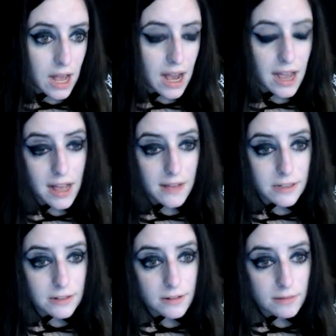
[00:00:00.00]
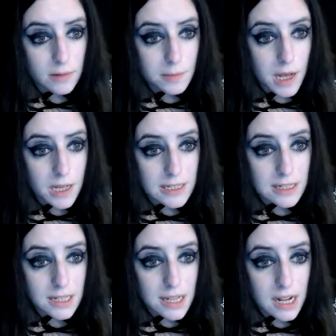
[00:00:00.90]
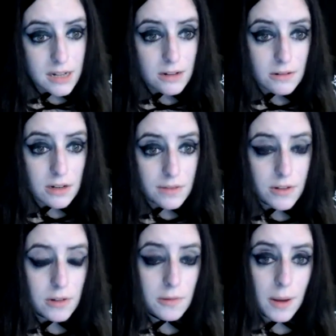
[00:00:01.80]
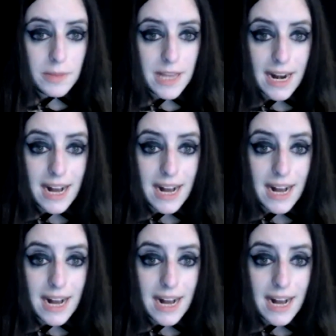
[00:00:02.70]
I have cerebral palsy. I don't know if you remember that.